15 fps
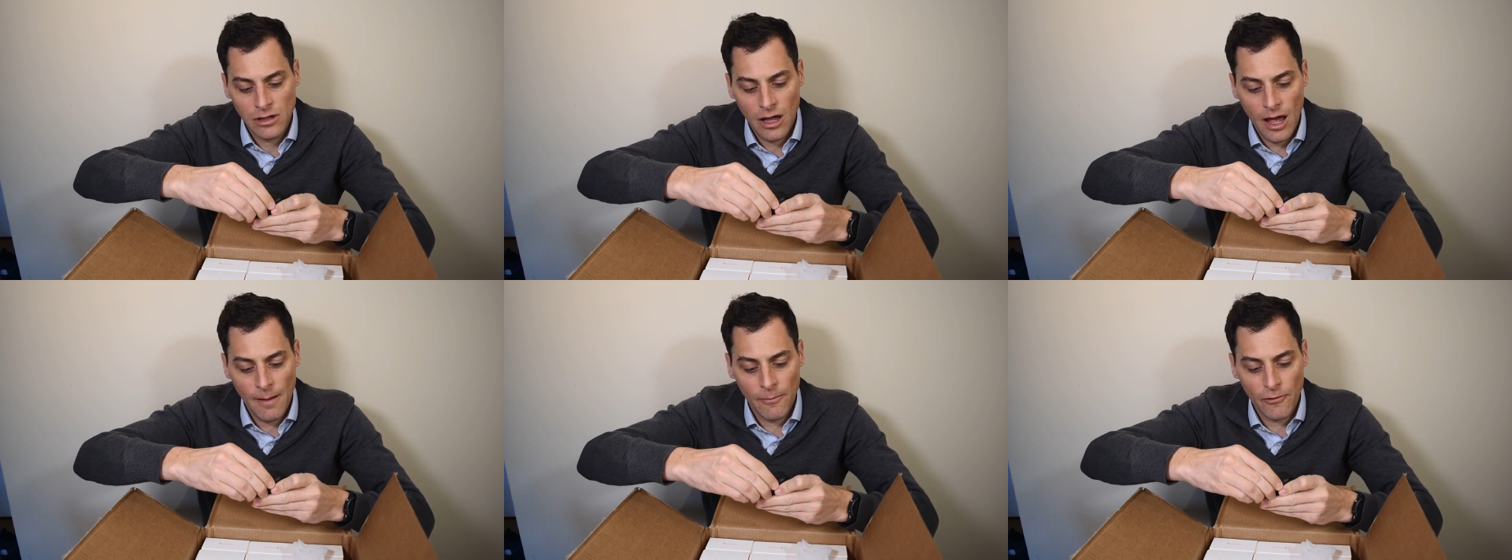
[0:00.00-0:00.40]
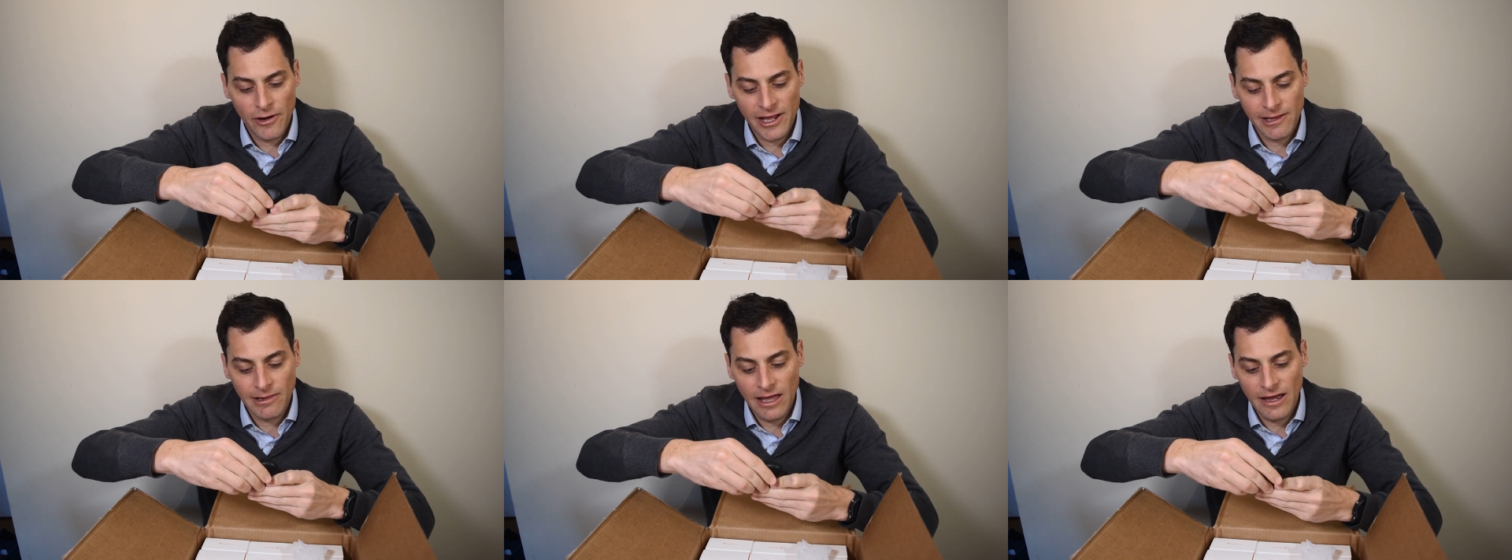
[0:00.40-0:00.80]

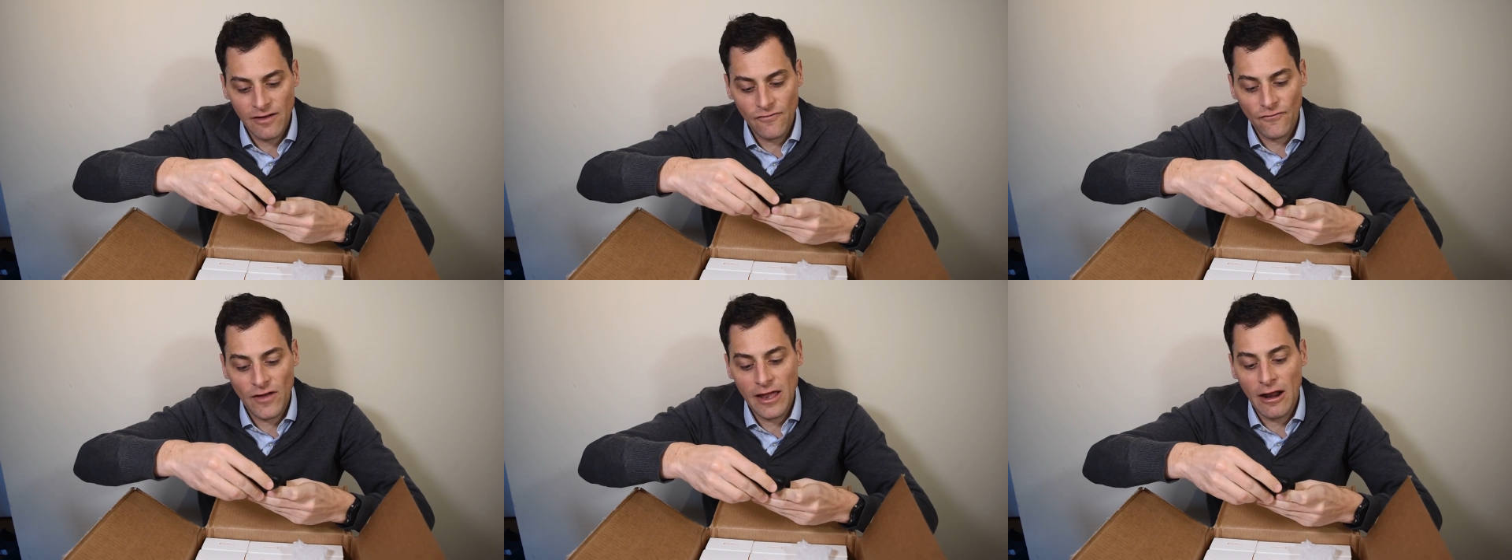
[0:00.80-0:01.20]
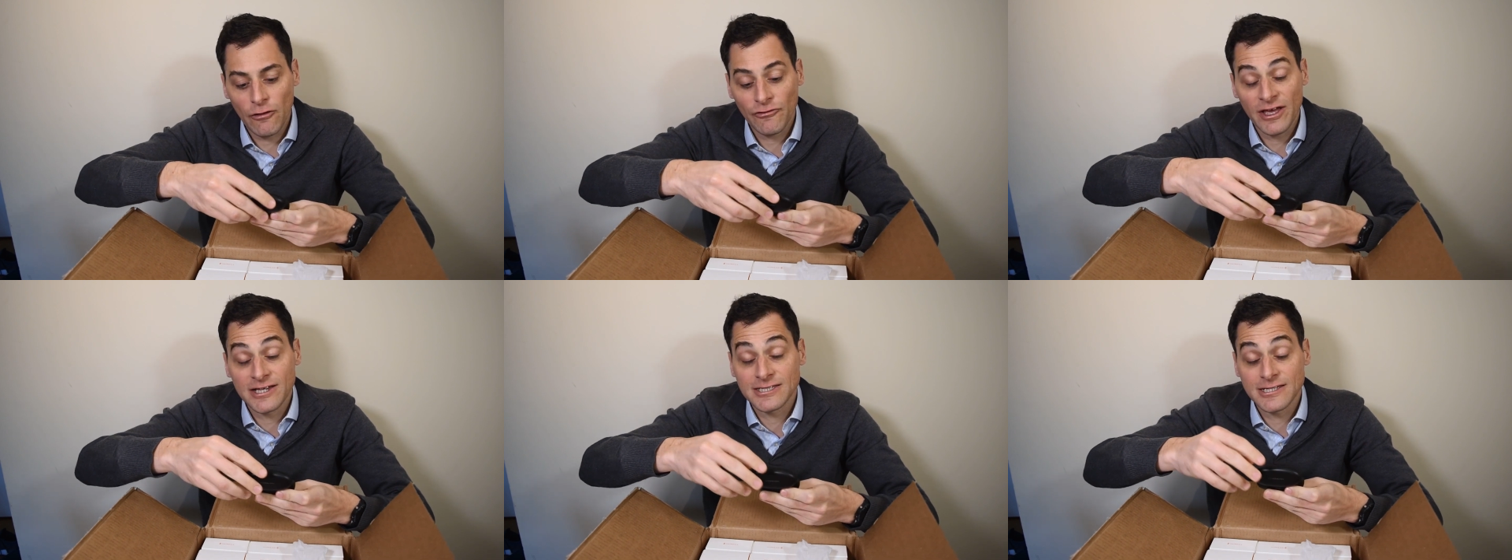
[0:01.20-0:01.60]
operating life, and
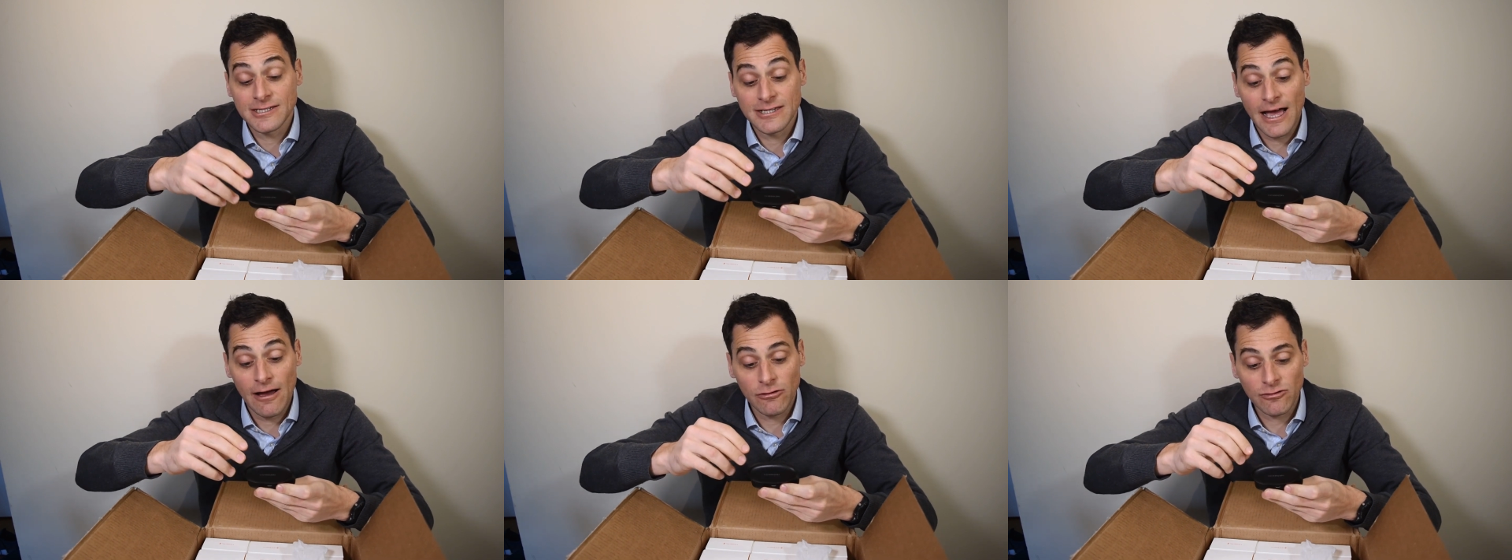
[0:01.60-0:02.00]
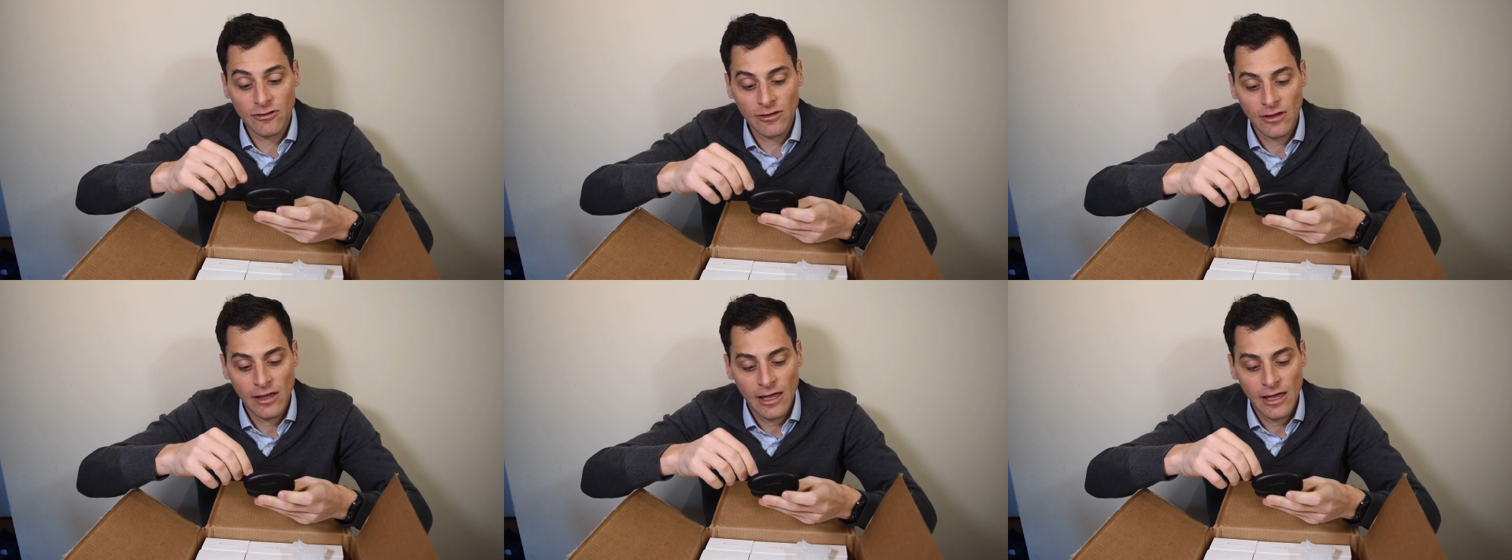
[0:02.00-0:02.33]
I'll test these out,